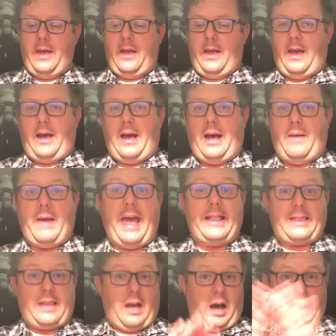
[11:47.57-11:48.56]

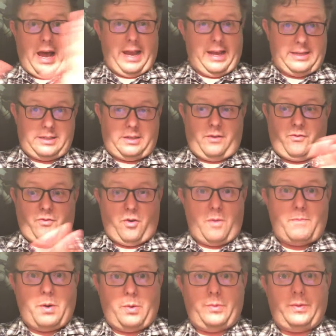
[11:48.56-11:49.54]
at the highest for a
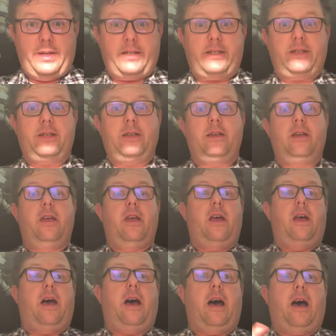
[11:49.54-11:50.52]
boneless,
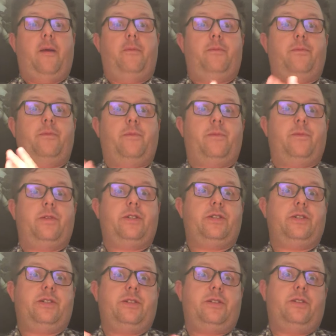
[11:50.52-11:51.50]

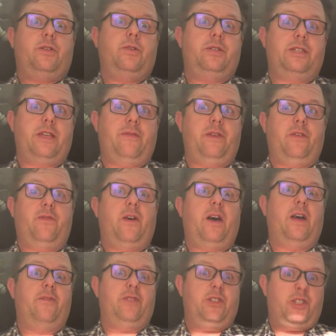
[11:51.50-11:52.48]

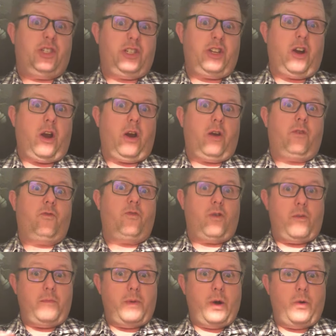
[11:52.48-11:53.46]
275 to start for
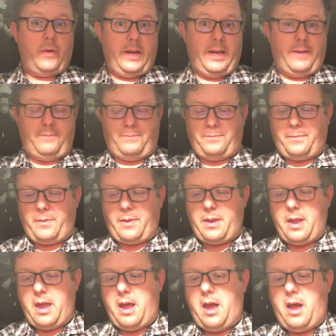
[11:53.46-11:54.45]
a bone-in.
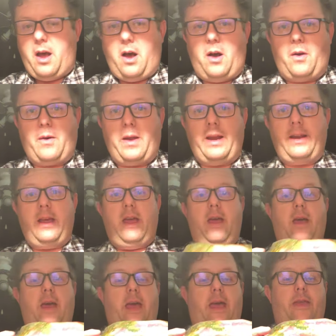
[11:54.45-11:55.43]
All right?
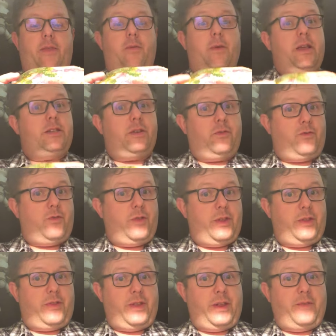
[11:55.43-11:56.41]
And the reason for the
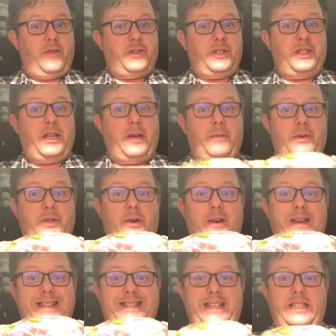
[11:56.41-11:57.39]
difference in temperature
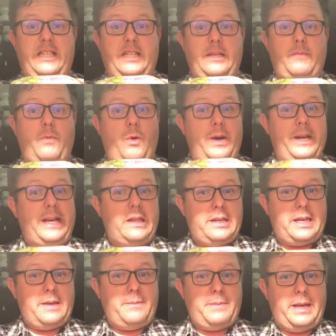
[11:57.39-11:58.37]
is this is a more
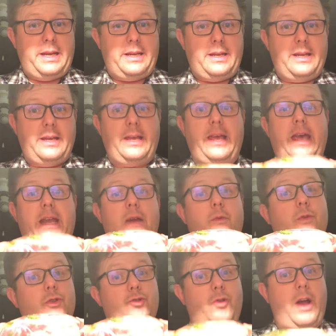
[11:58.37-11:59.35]
delicate meat, and it
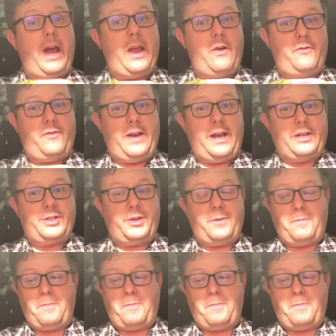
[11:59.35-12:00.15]
will dry out faster.